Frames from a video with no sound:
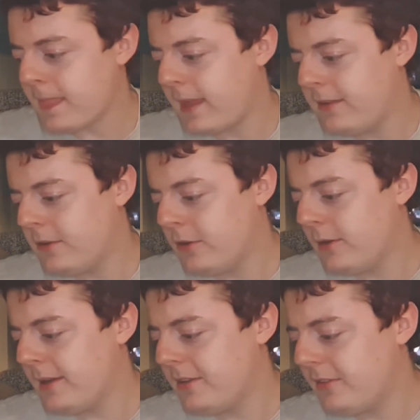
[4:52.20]

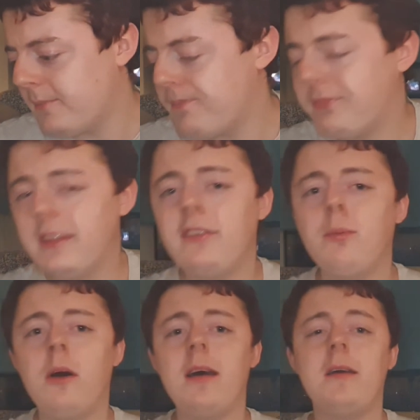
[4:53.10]
And that's
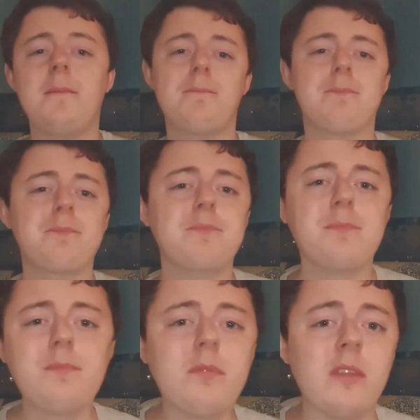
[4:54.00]
why
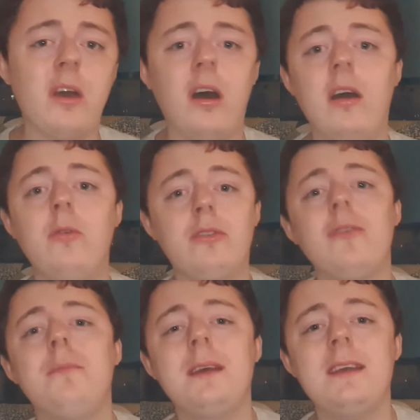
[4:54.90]
I also
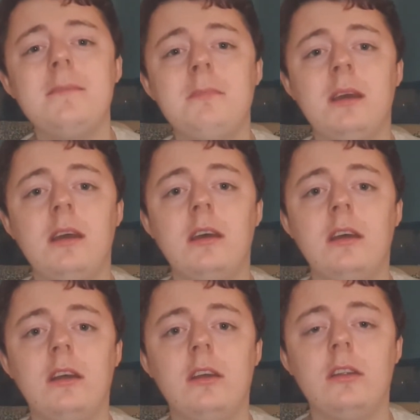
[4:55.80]
blame
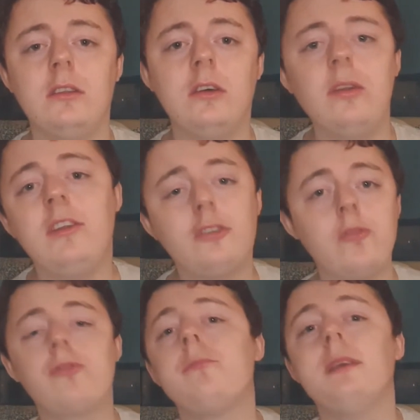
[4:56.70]
not only
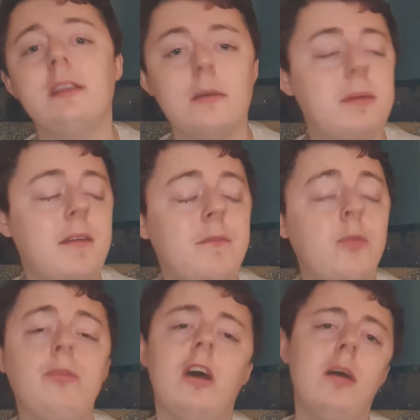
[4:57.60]
social media
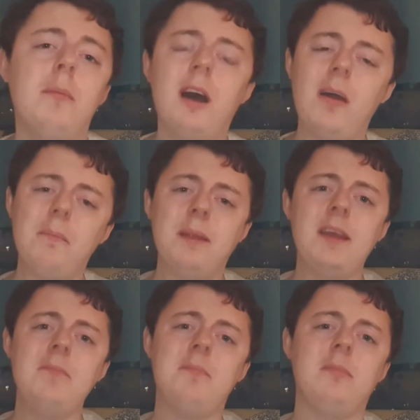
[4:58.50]
platforms, but I
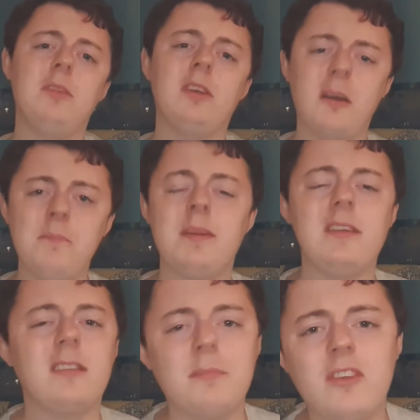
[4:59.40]
blame the
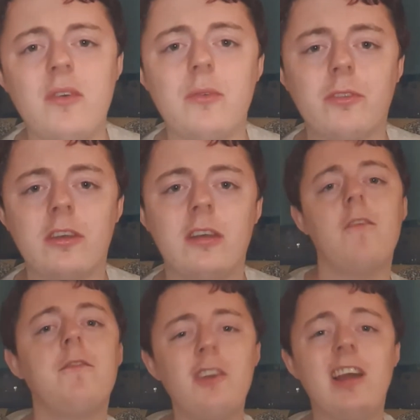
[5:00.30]
companies themselves.
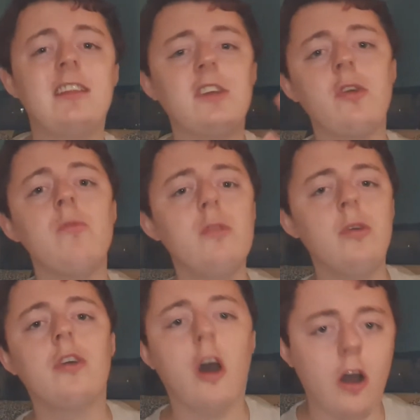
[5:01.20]
I feel like they don't
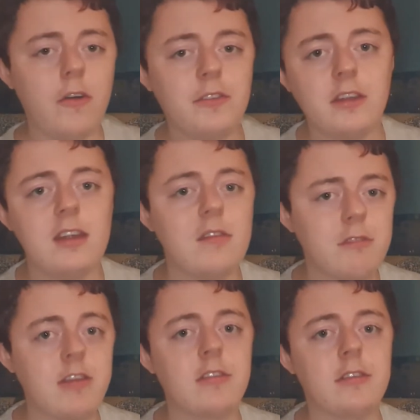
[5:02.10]
look after their
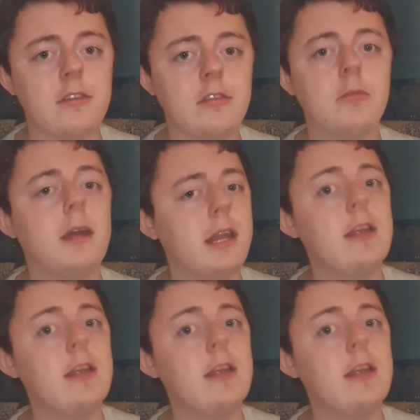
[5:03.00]
wrestlers the way they